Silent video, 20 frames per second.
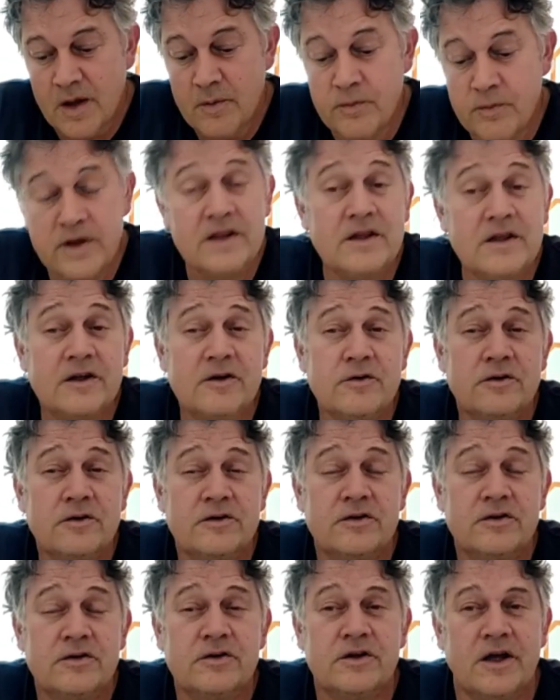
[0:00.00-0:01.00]
We
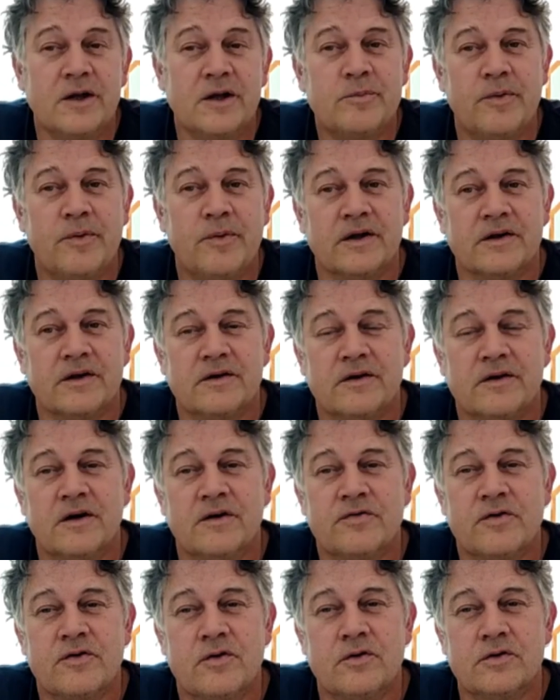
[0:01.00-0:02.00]
didn't do that part. Now,
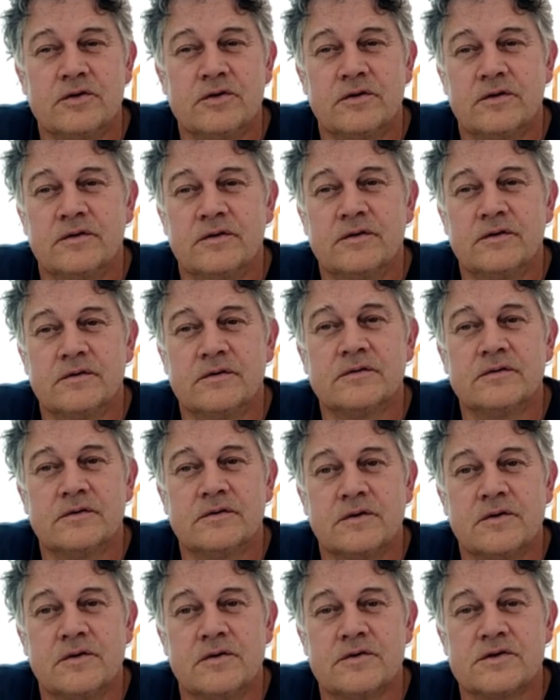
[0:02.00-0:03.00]
of course,
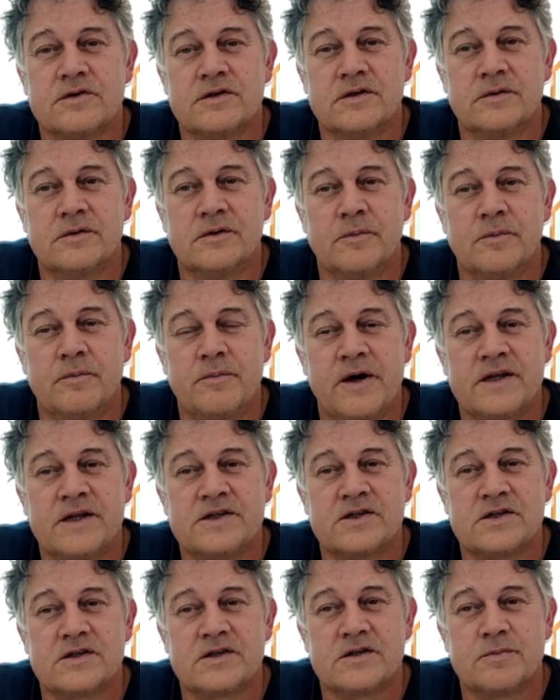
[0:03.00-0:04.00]
the
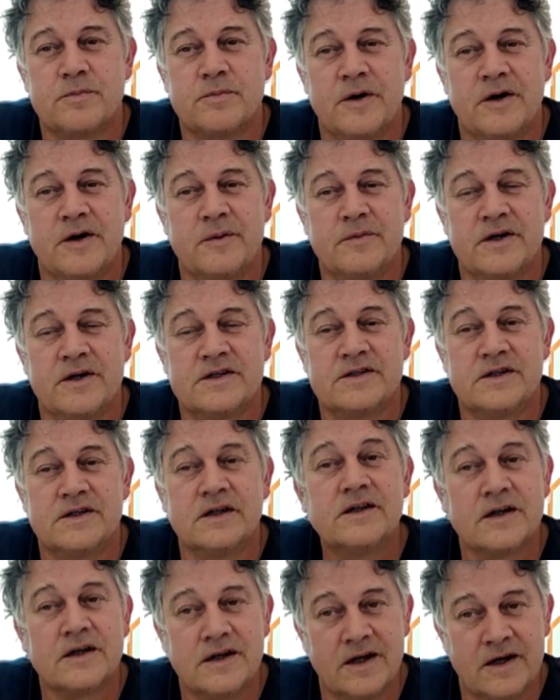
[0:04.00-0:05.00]
bats, parabats
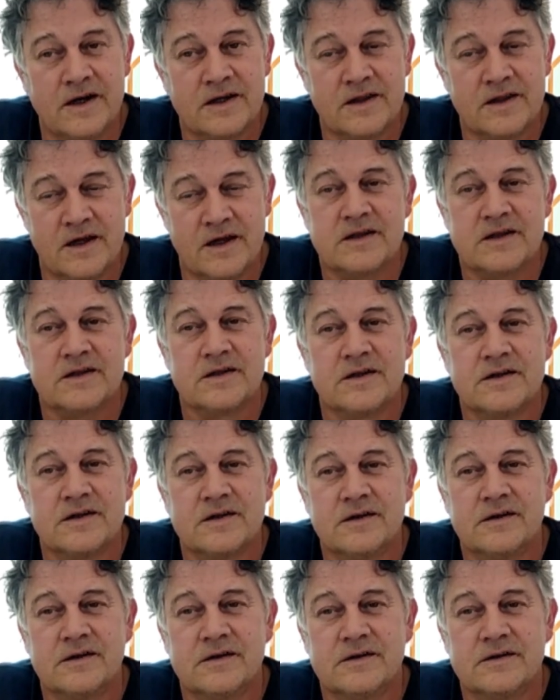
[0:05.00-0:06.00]
didn't like that.
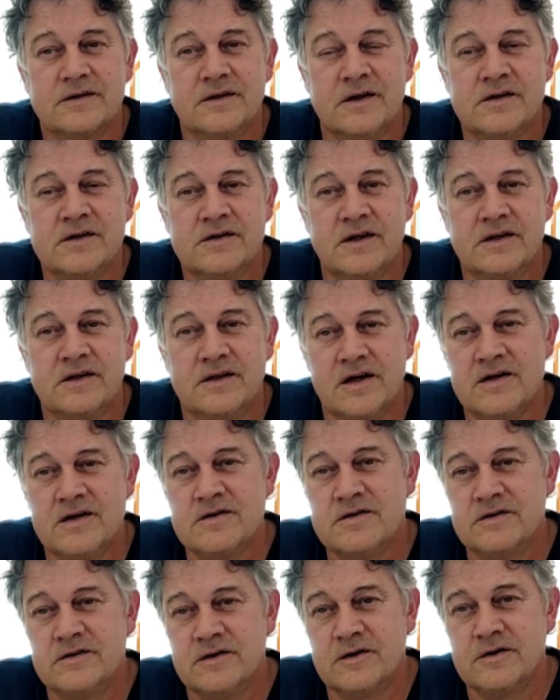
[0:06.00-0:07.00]
They said, no,
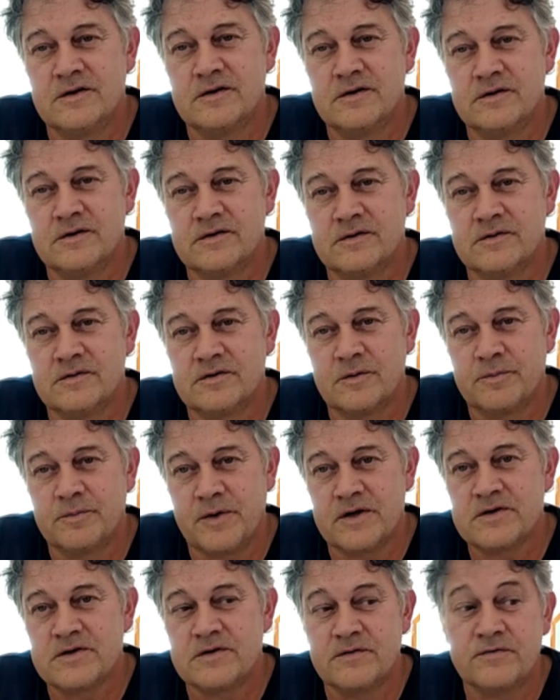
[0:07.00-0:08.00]
you're
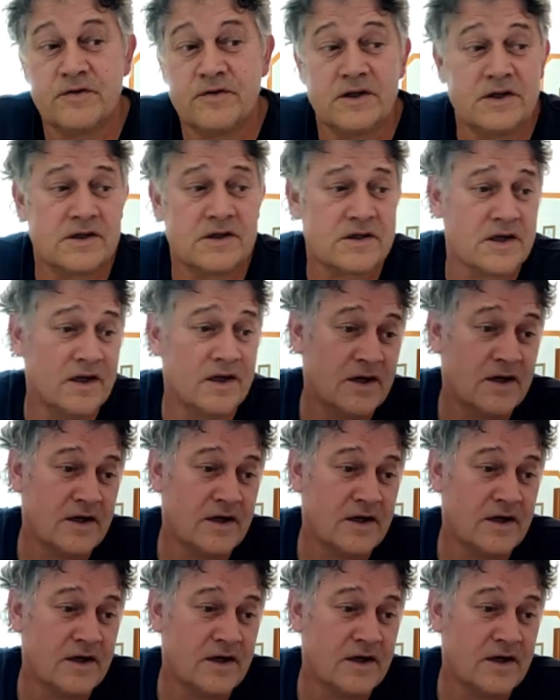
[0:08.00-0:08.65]
supposed to finish